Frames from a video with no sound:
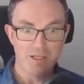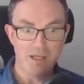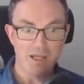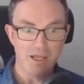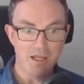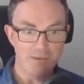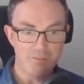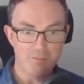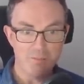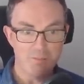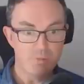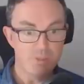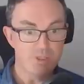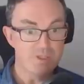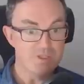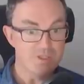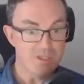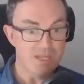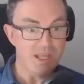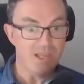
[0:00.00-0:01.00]
Um,
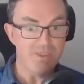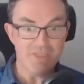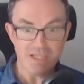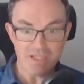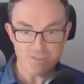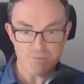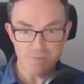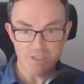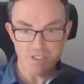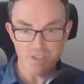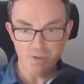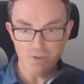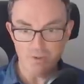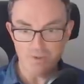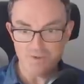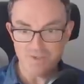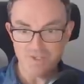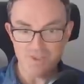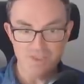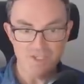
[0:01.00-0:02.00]
because And that's
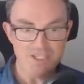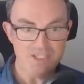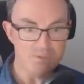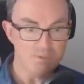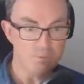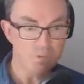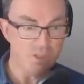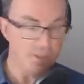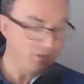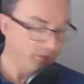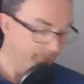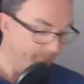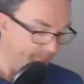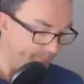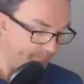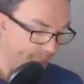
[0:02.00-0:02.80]
because this one